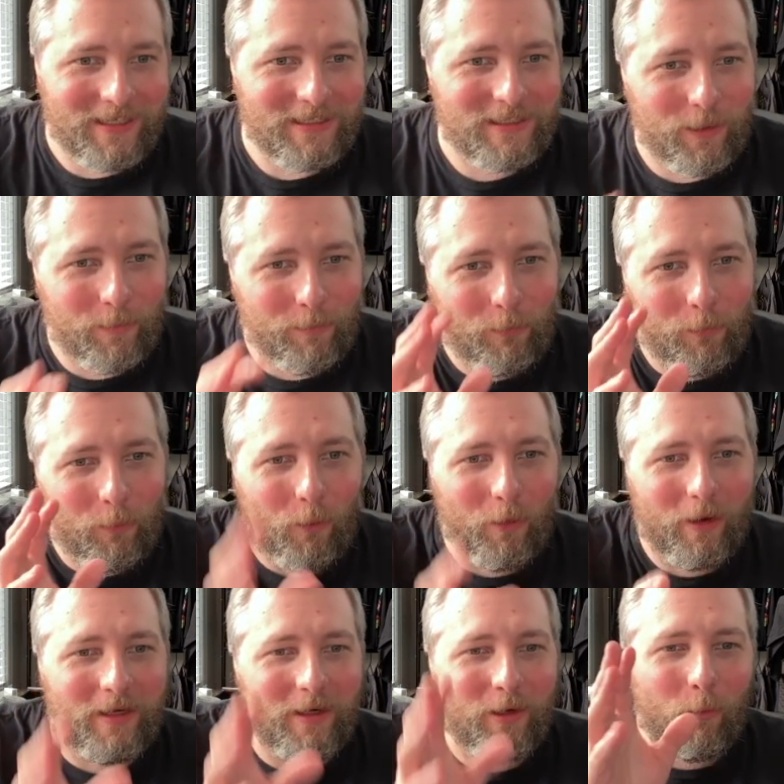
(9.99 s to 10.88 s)
It's a
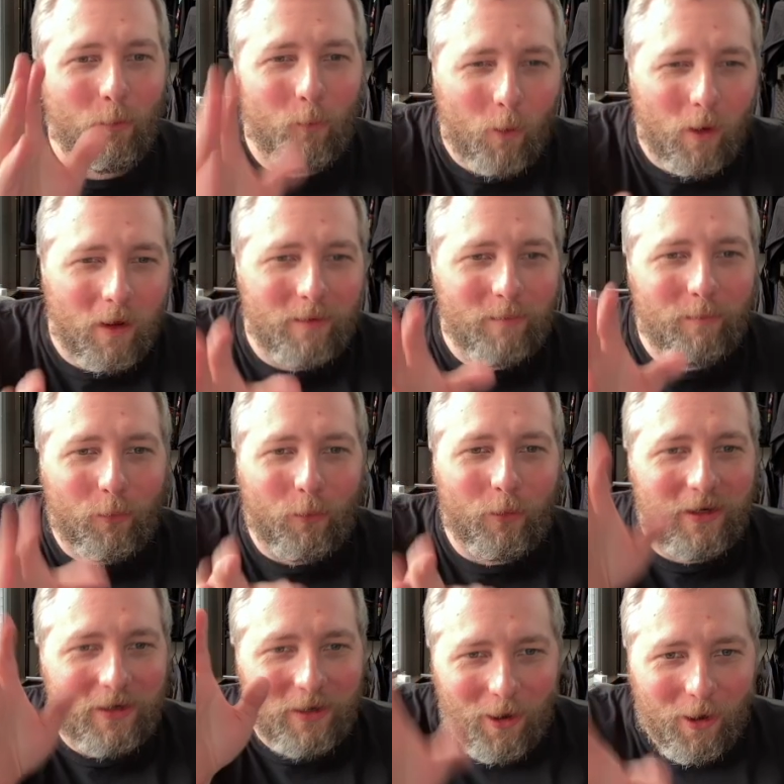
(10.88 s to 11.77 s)
point
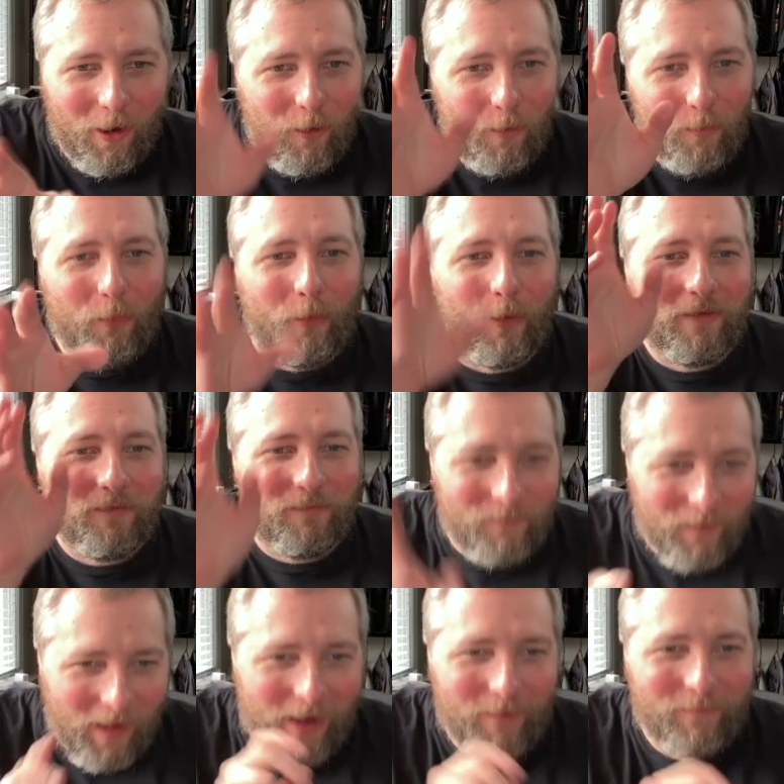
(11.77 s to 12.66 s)
1.0.5
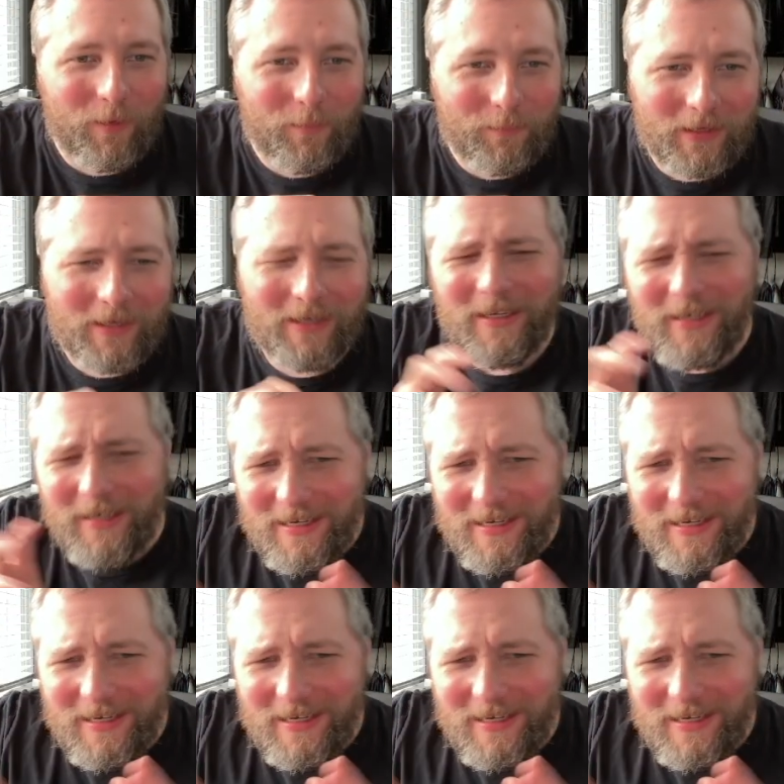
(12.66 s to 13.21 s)
update.